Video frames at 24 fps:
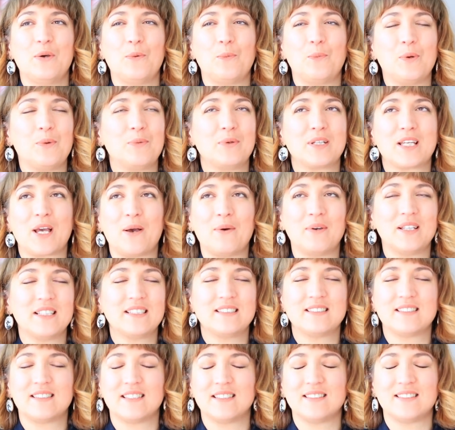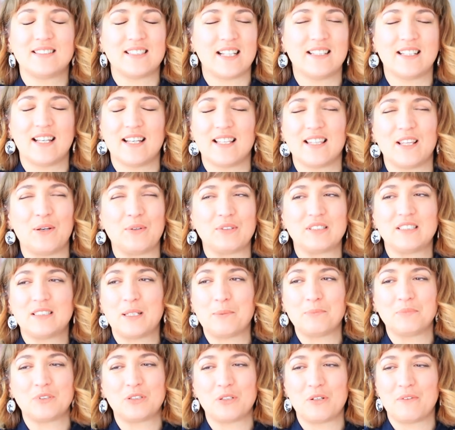we were going to dinner, there was
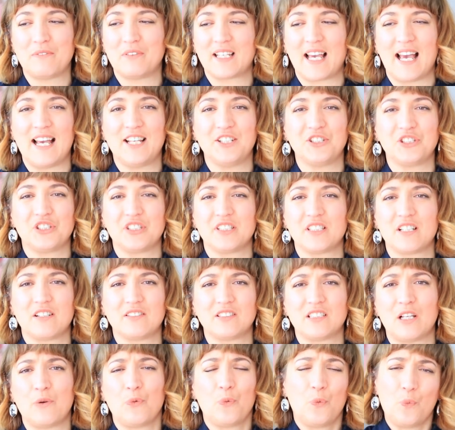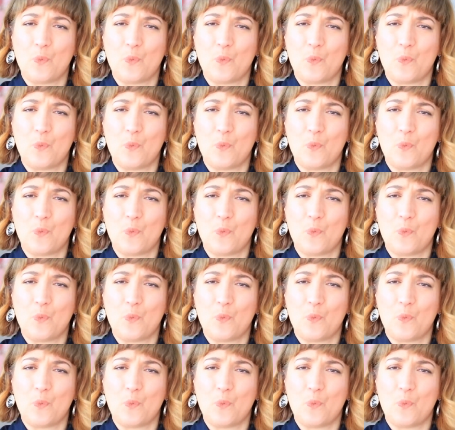some sort of occasion, and I was like,